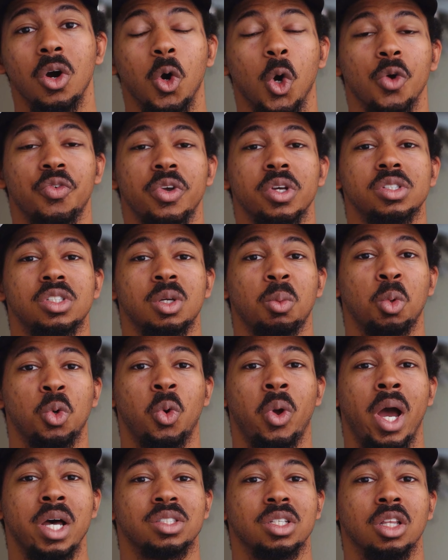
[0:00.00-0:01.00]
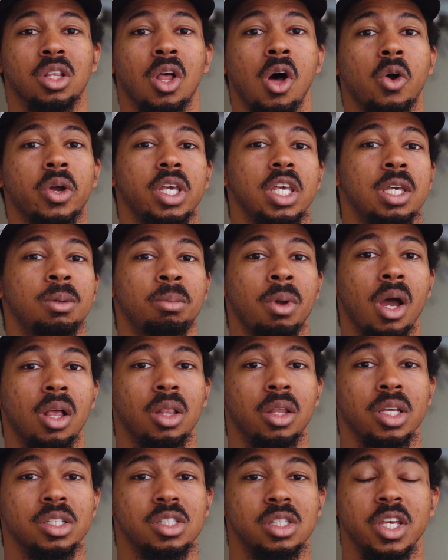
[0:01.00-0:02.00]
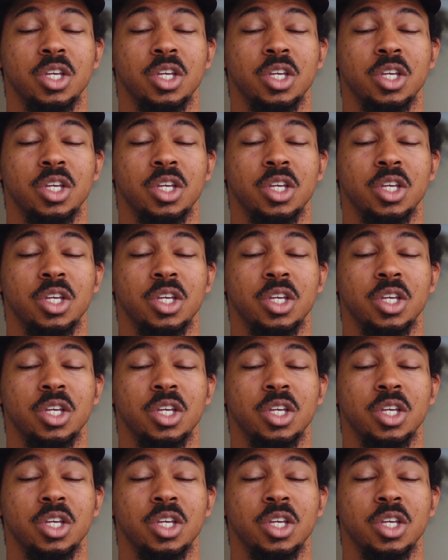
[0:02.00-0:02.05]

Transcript: or if you're someone who has a long email list.